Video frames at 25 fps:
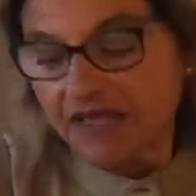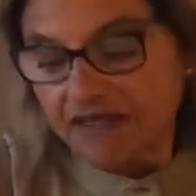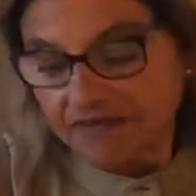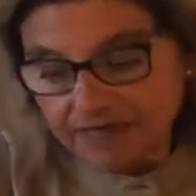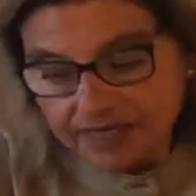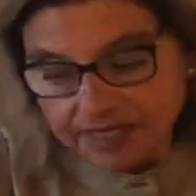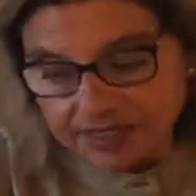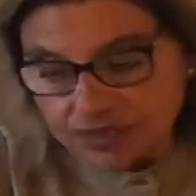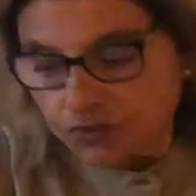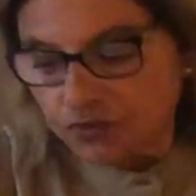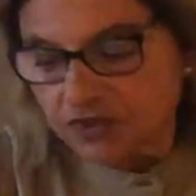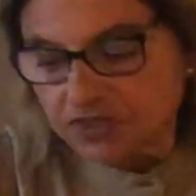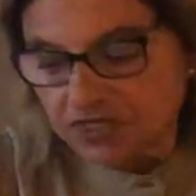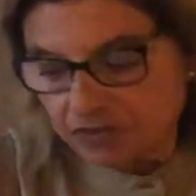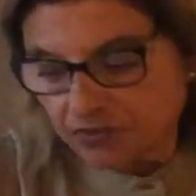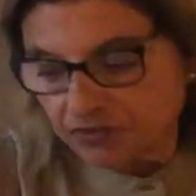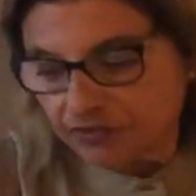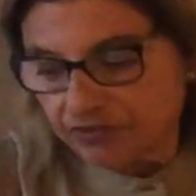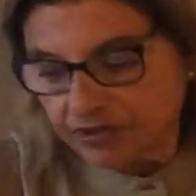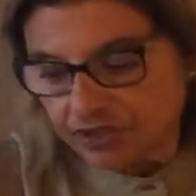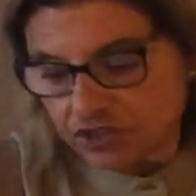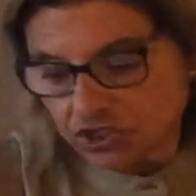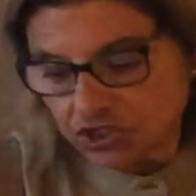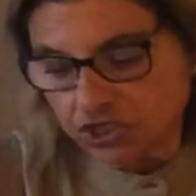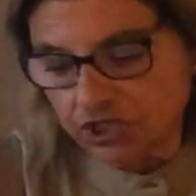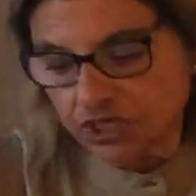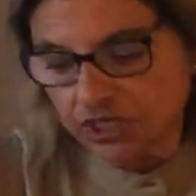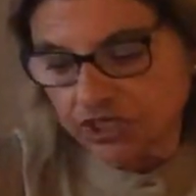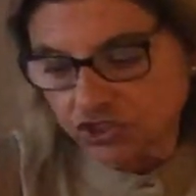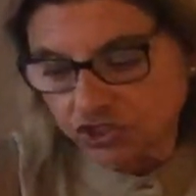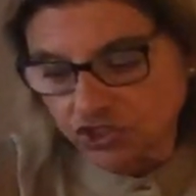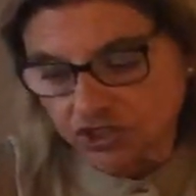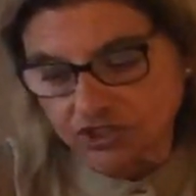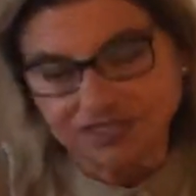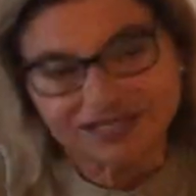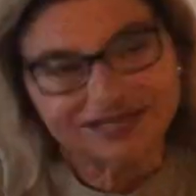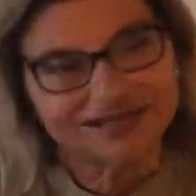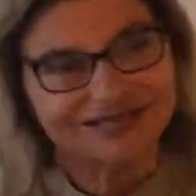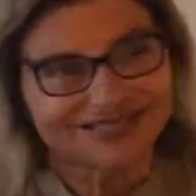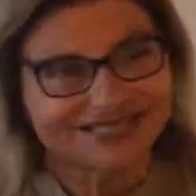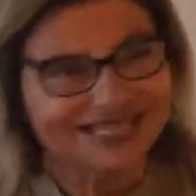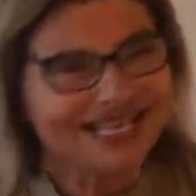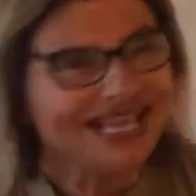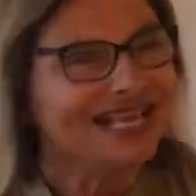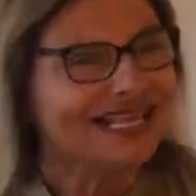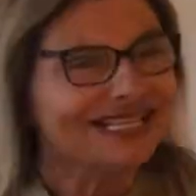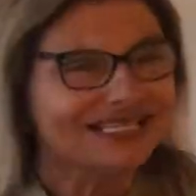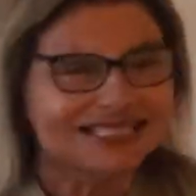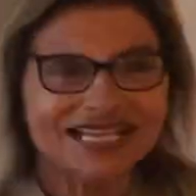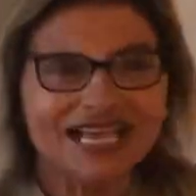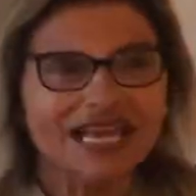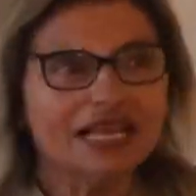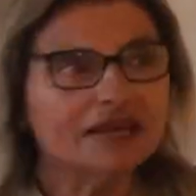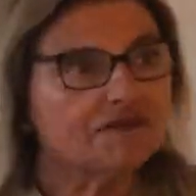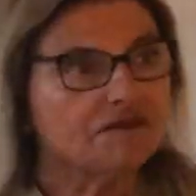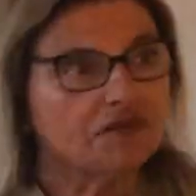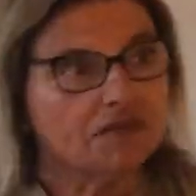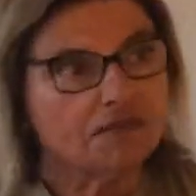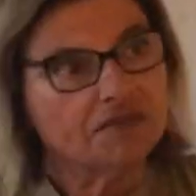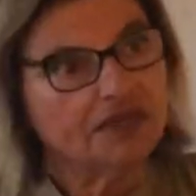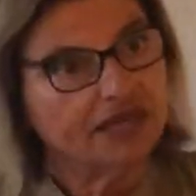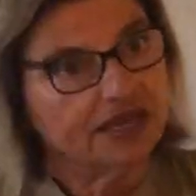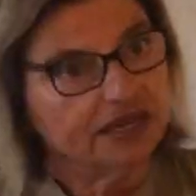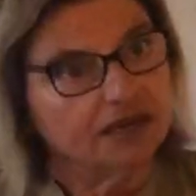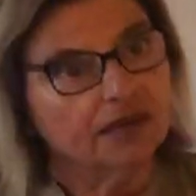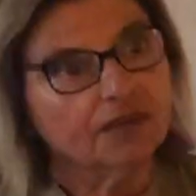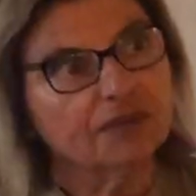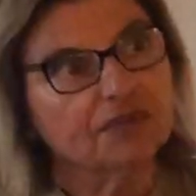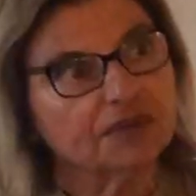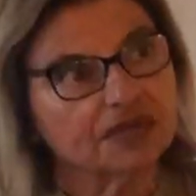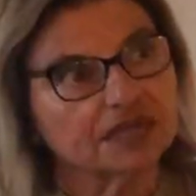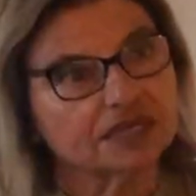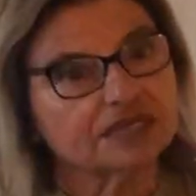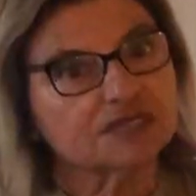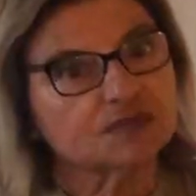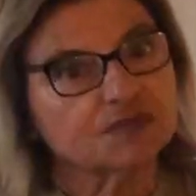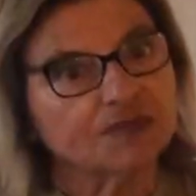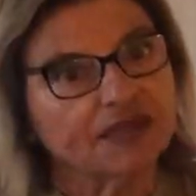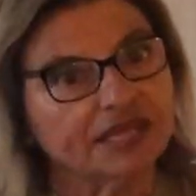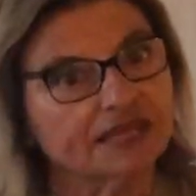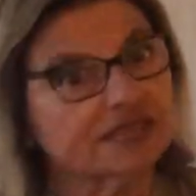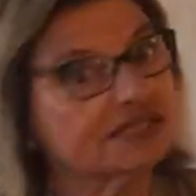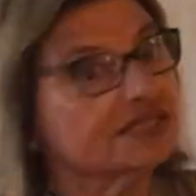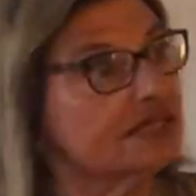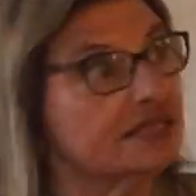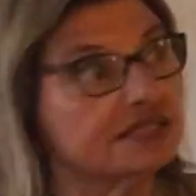That's what depreciation does. It's kind of a made-up expense.